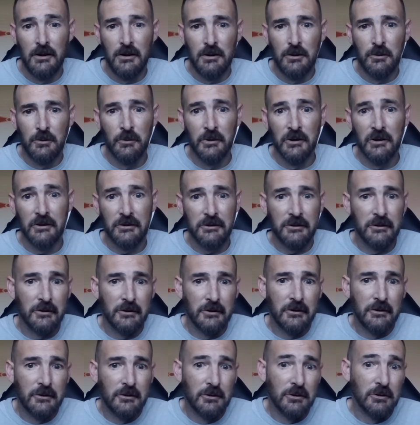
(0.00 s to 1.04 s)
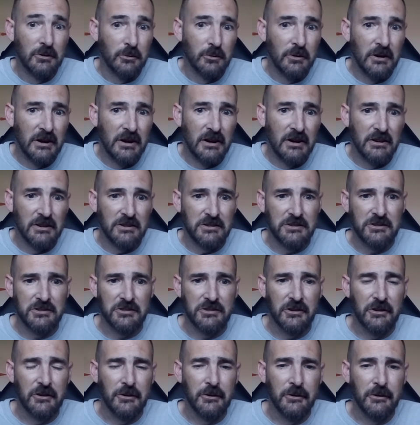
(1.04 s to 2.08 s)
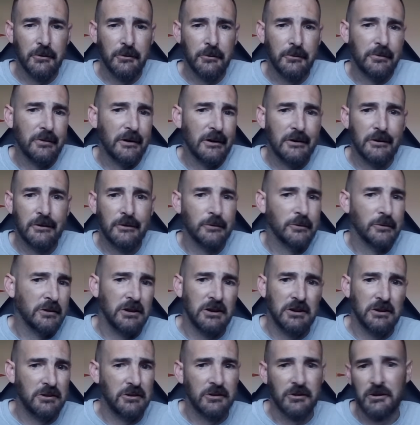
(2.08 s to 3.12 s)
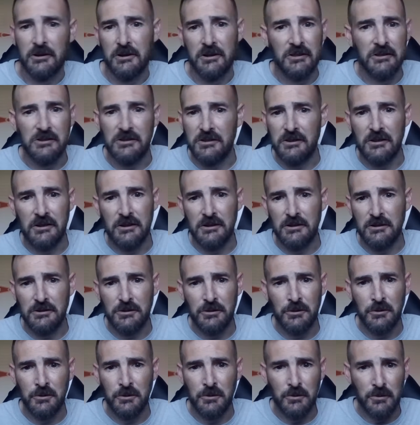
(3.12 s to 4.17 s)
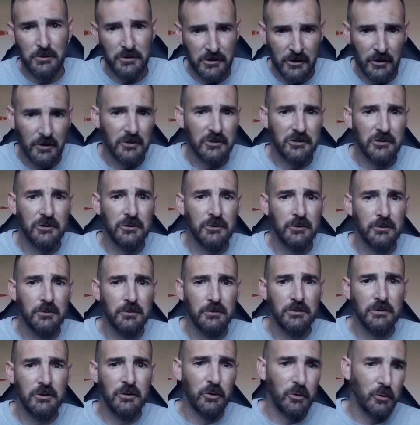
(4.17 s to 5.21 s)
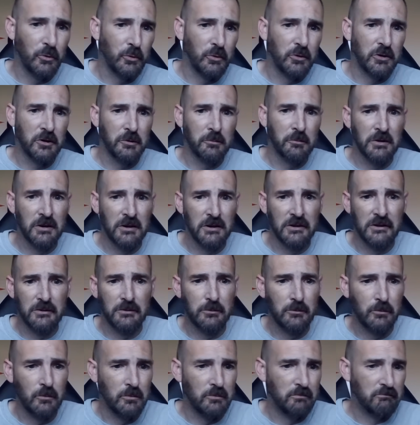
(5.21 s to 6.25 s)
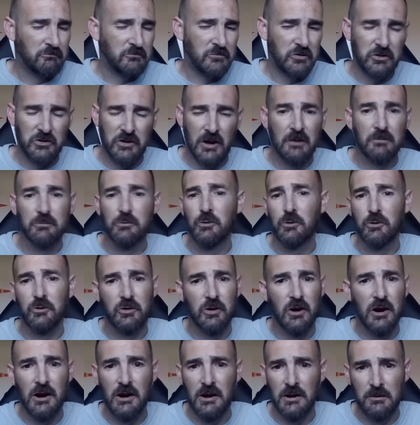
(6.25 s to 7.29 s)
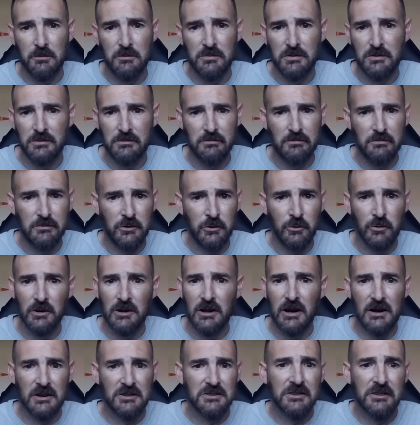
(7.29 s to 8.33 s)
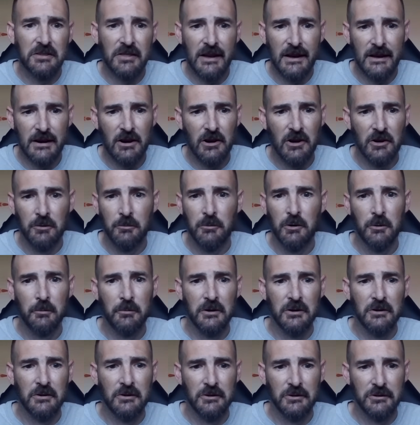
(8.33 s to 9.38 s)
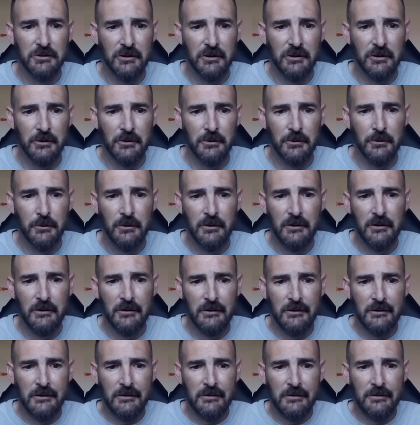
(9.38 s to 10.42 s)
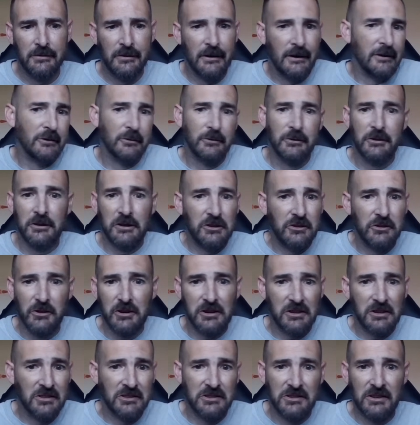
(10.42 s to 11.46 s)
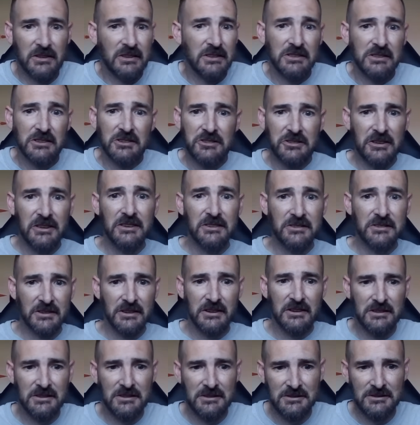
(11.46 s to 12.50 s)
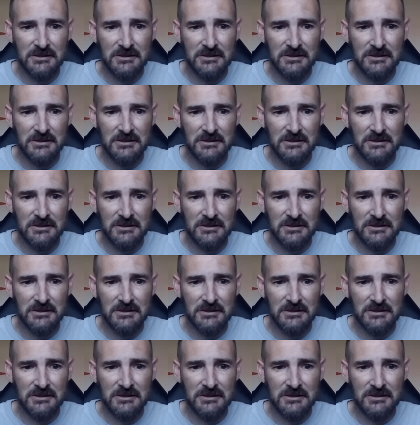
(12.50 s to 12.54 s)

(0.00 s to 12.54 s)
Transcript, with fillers: Well, you're under arrest, so they don't need your consent to search you. You committed several crimes utilizing that automobile, so they don't need your consent to seize it.